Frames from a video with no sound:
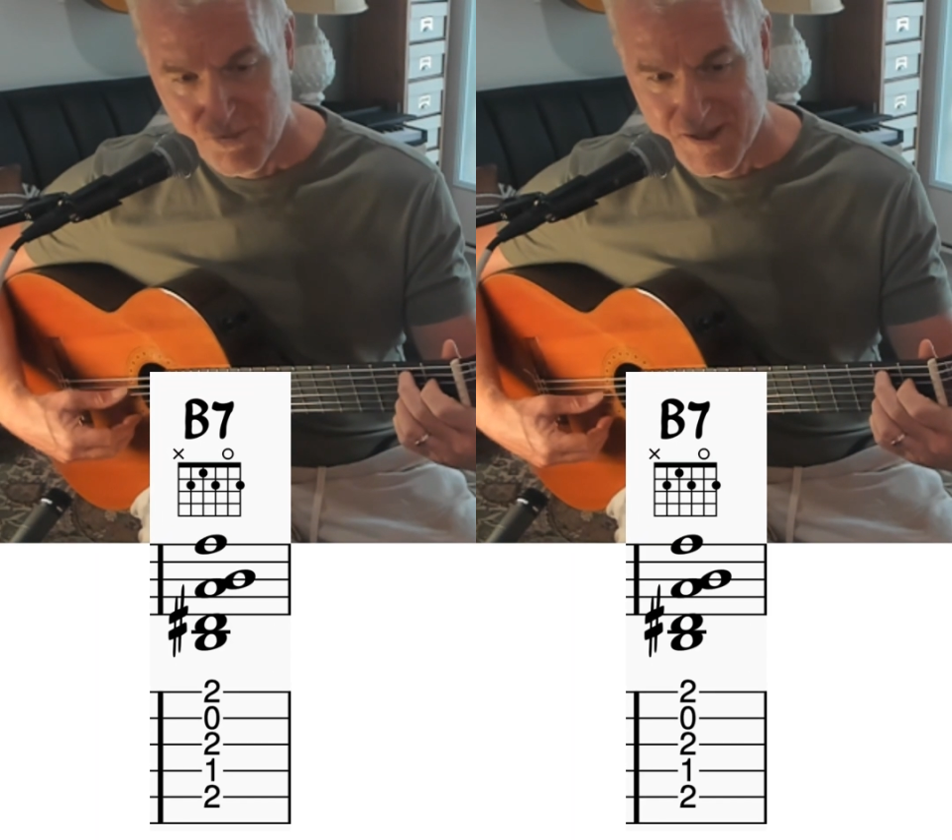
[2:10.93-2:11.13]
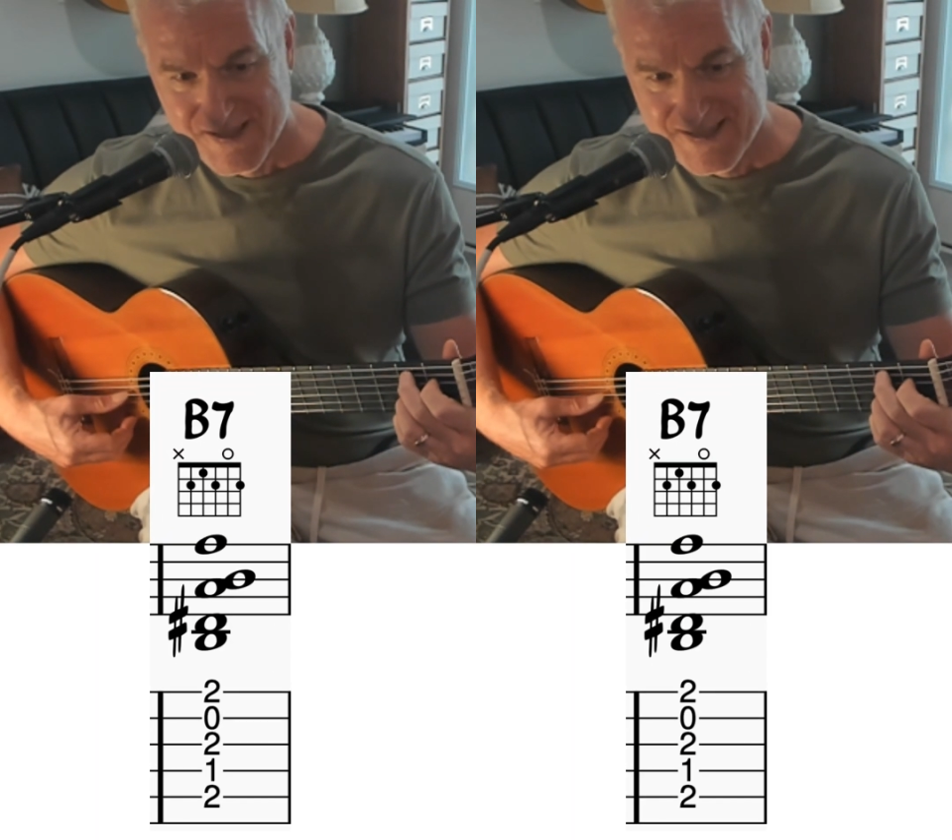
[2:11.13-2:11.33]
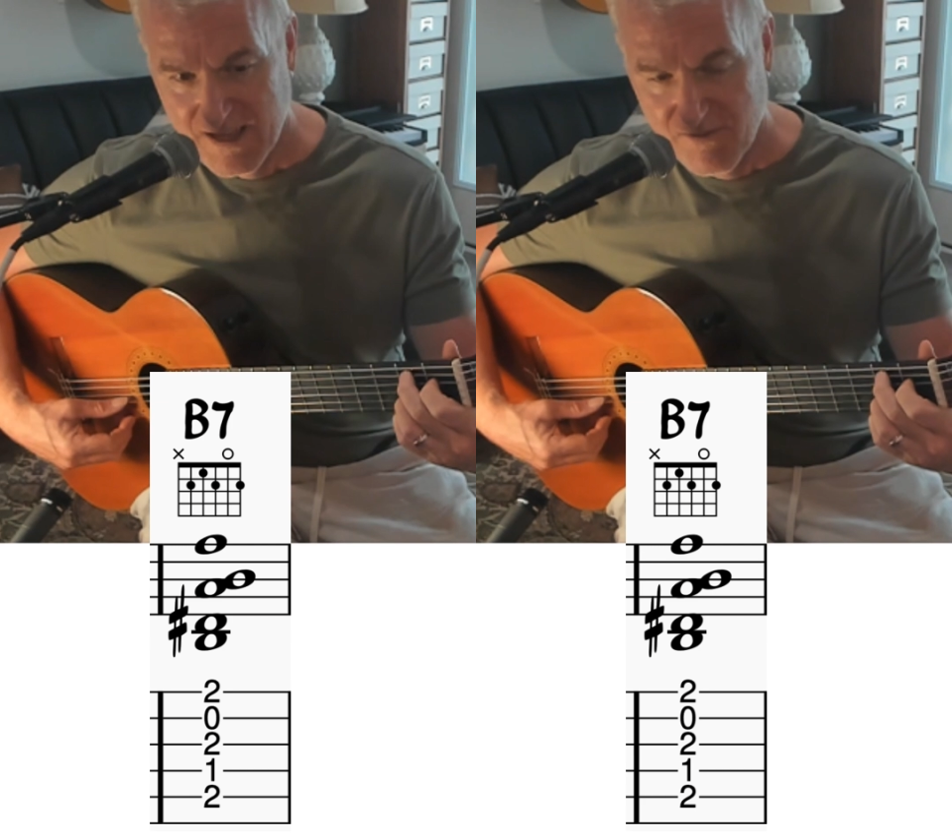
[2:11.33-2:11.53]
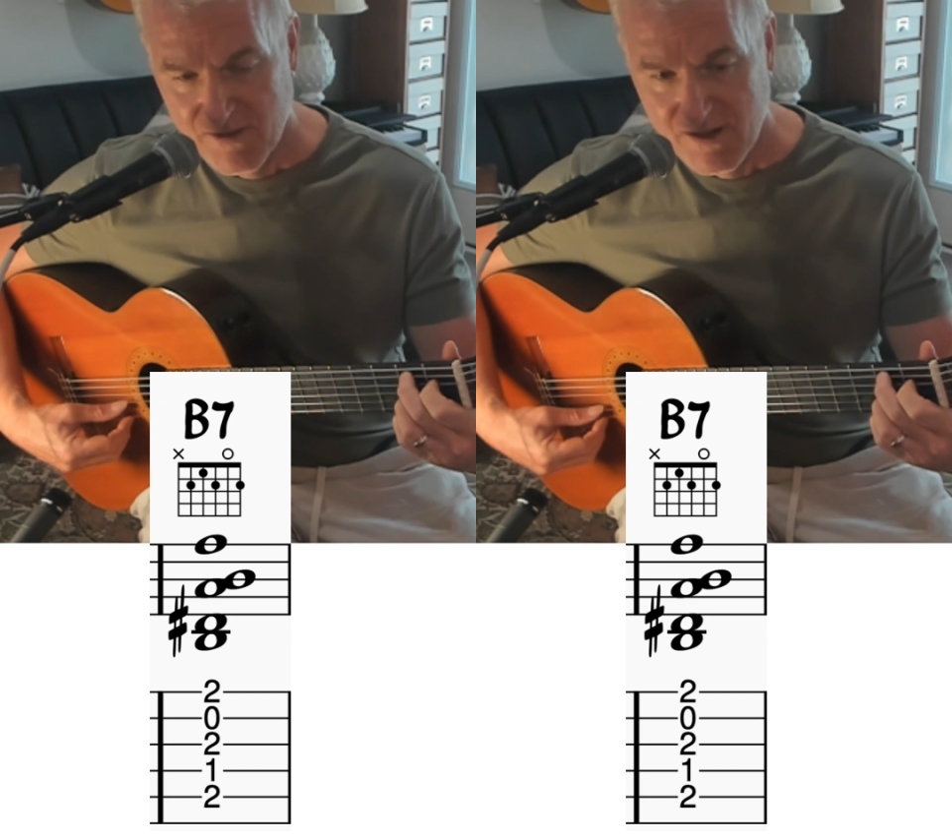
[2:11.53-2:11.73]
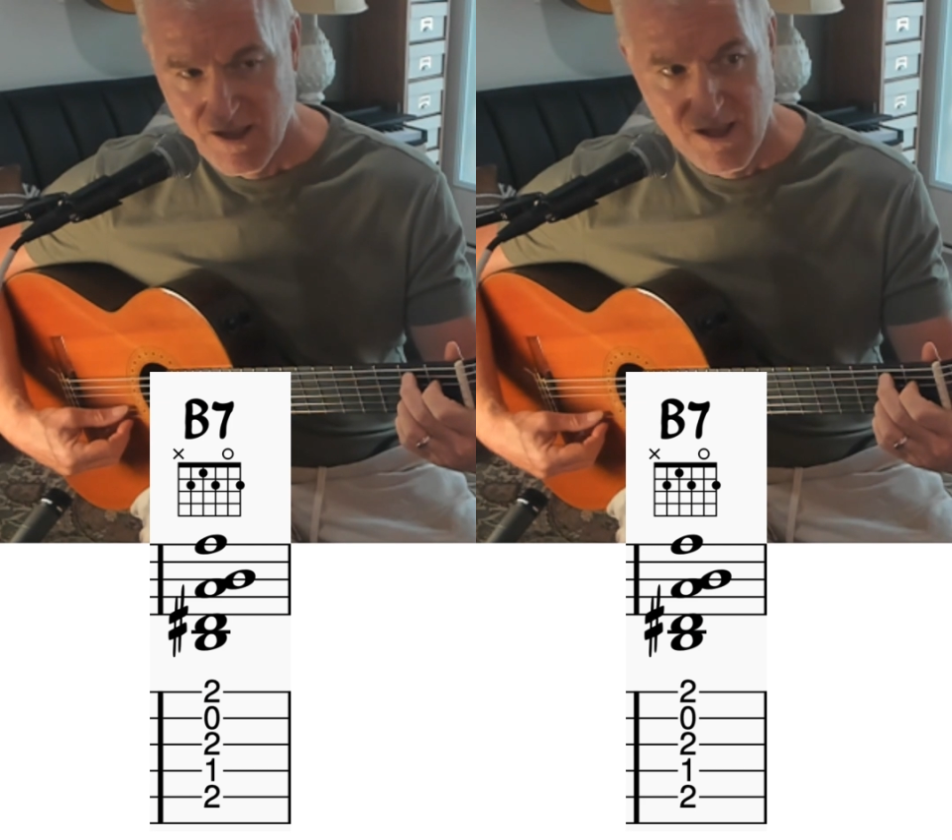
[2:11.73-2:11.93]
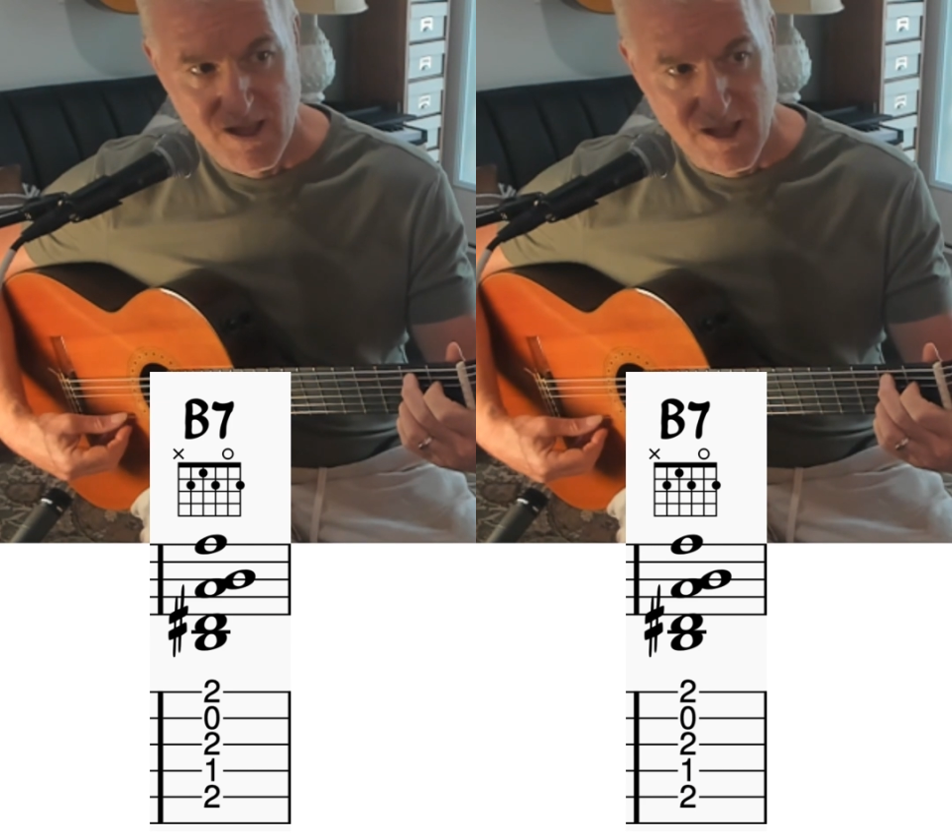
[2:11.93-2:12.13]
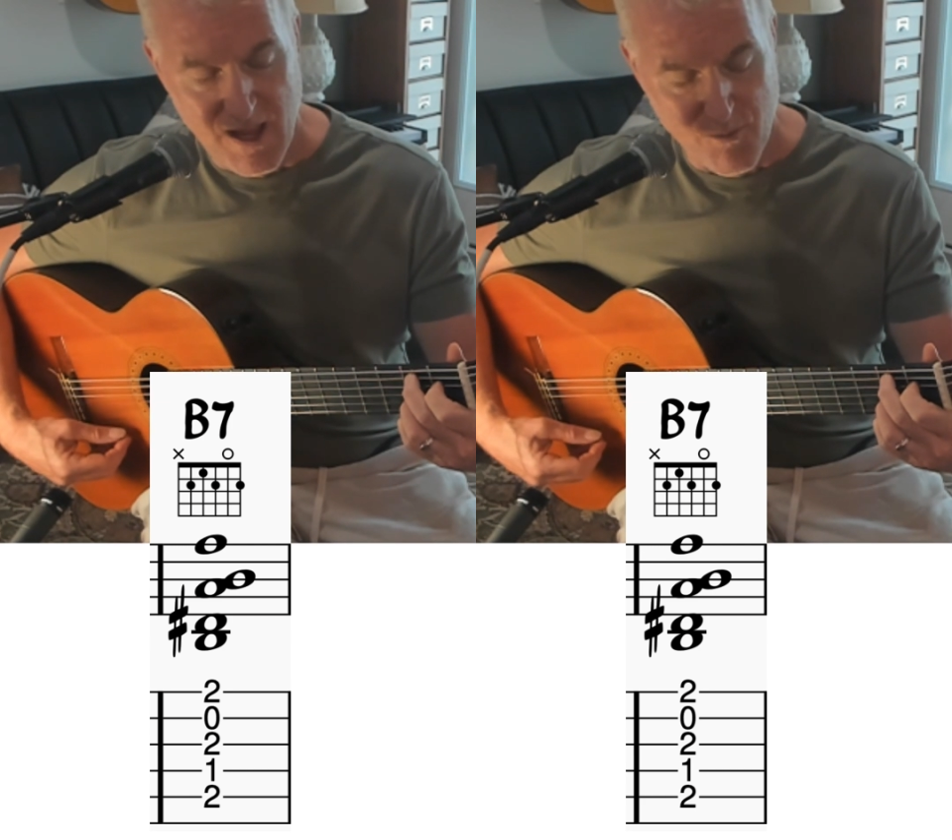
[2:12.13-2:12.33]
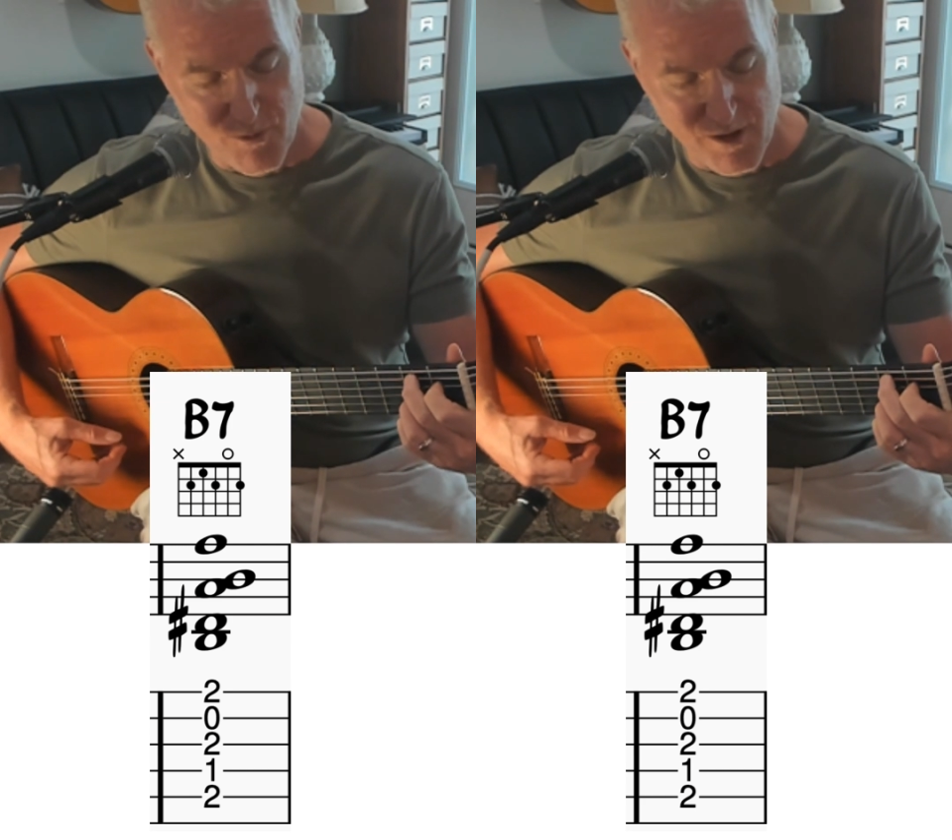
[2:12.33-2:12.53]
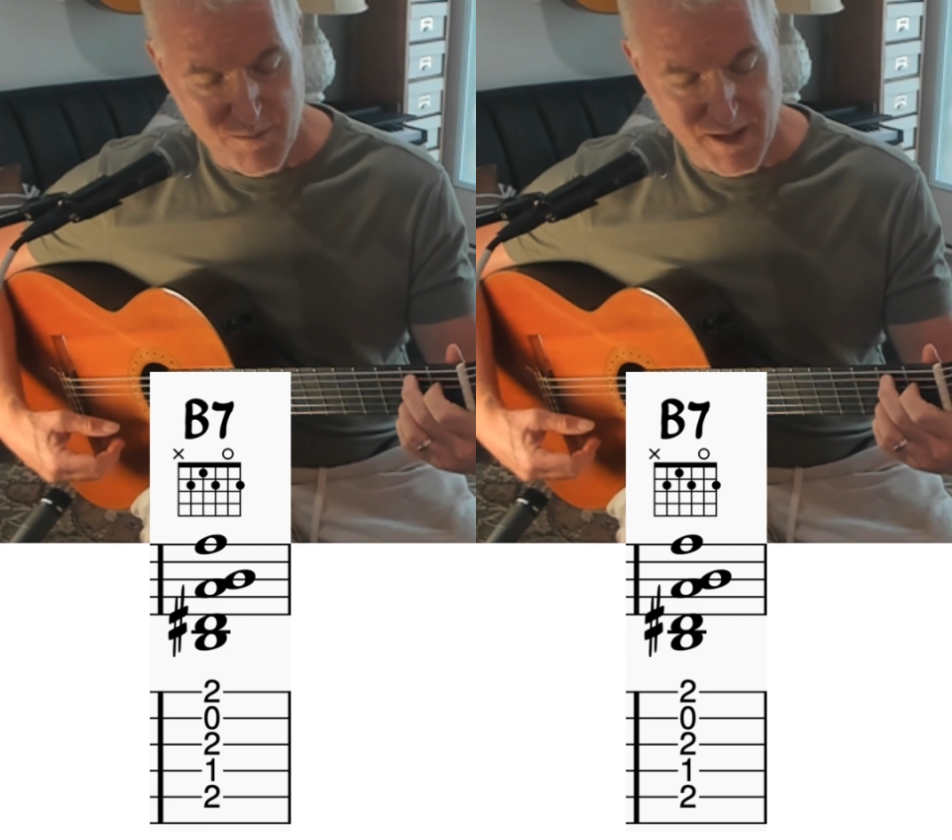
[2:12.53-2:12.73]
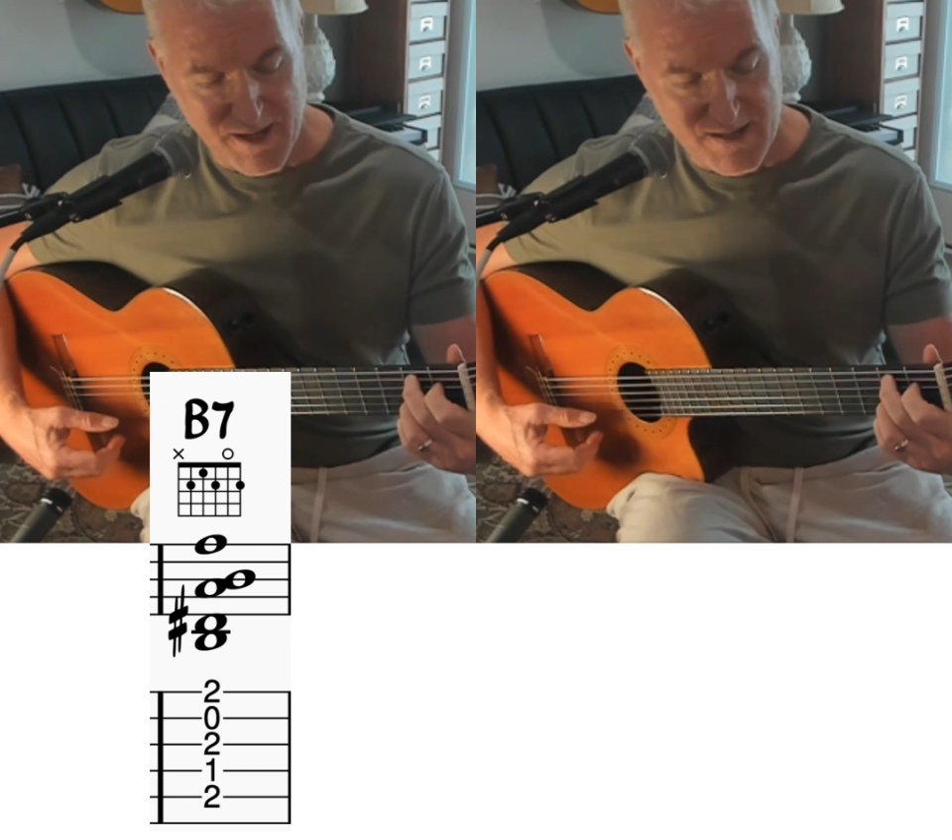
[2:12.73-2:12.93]
B7, and we're going to
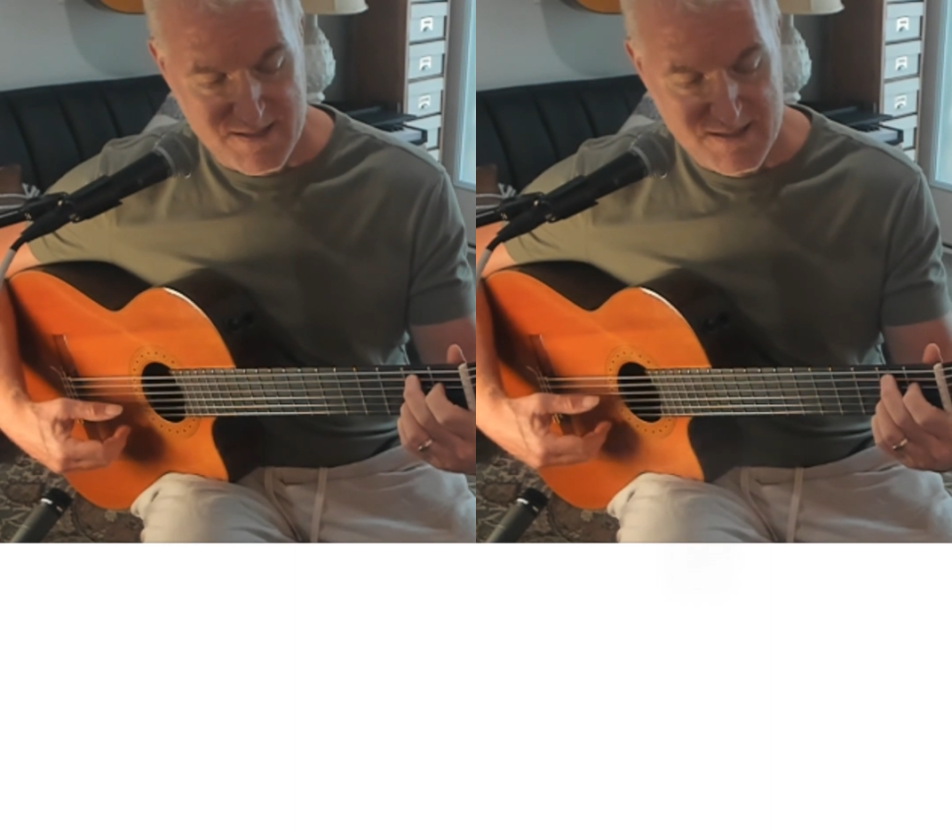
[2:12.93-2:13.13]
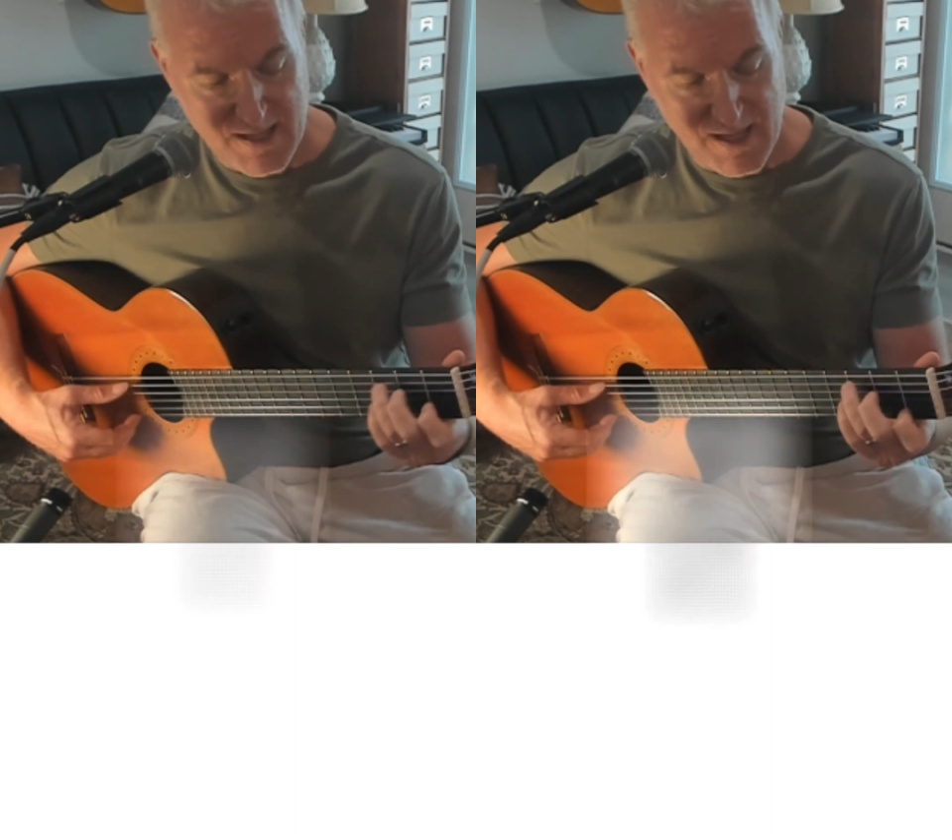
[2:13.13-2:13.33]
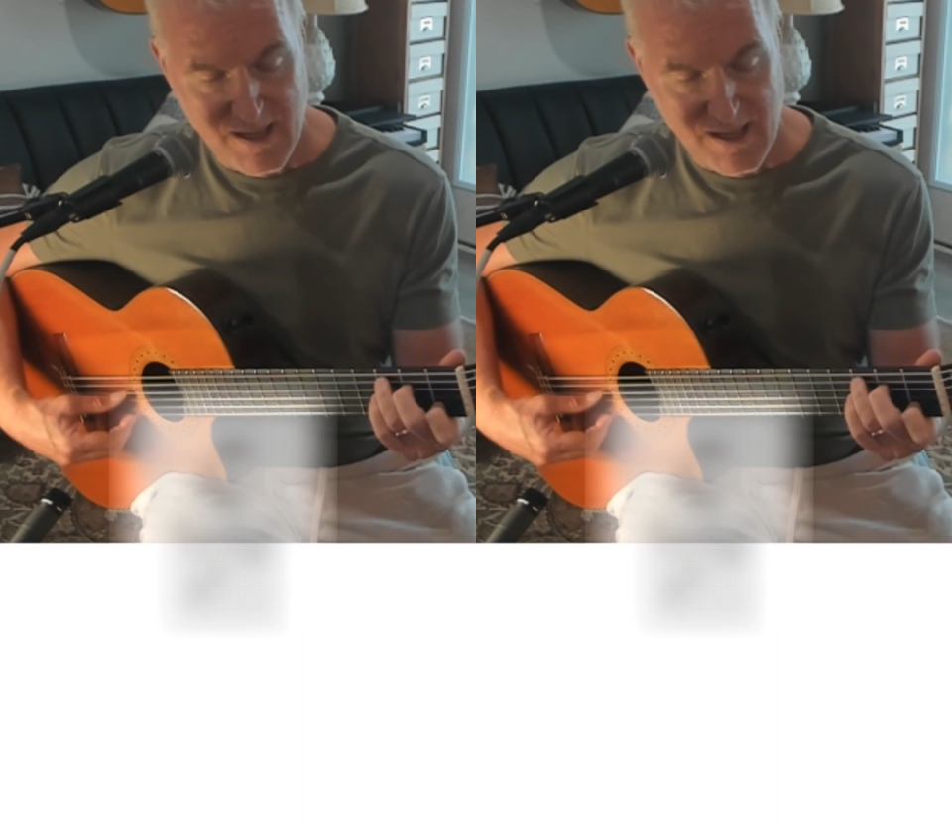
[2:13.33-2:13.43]
make it a C.